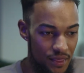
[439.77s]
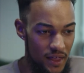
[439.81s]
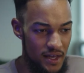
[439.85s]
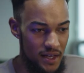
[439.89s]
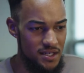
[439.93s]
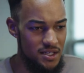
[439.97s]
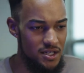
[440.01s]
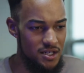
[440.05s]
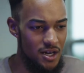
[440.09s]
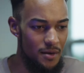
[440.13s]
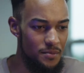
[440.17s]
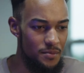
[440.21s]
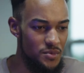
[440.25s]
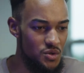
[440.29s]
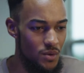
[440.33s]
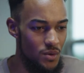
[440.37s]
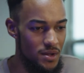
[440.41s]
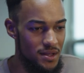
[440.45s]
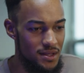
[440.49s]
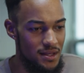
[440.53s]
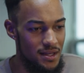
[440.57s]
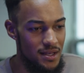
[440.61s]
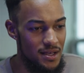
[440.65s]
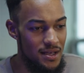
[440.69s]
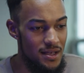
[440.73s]
This comes
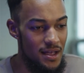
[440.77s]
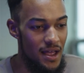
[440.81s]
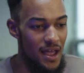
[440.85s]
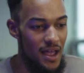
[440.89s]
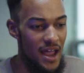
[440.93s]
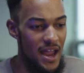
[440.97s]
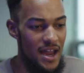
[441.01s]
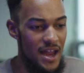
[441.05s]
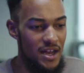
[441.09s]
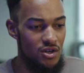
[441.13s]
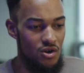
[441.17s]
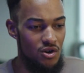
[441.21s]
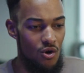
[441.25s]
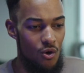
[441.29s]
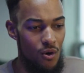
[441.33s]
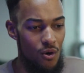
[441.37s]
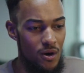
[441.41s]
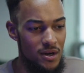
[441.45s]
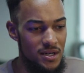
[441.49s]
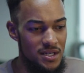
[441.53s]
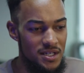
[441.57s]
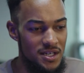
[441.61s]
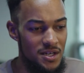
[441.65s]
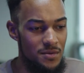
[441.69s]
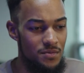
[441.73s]
with the
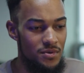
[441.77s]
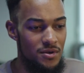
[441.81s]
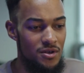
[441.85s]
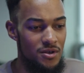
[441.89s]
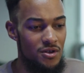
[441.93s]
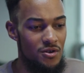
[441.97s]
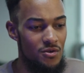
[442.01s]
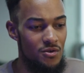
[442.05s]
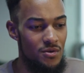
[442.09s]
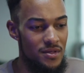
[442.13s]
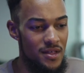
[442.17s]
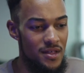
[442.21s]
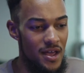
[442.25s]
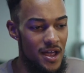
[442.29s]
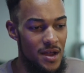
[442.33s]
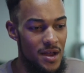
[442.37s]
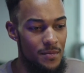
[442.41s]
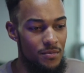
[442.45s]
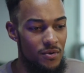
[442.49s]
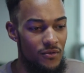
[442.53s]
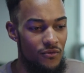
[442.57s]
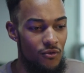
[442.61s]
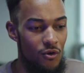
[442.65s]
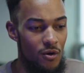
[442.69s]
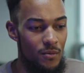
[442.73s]
8-core CPU with
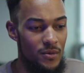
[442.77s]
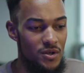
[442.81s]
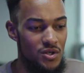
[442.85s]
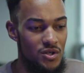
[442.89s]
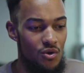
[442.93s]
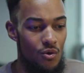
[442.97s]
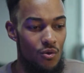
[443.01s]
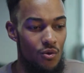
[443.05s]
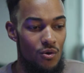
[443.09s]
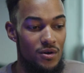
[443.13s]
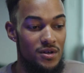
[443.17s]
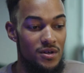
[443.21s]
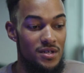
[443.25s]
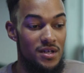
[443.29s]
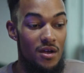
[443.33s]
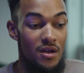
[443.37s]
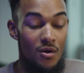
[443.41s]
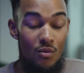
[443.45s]
8 performance cores,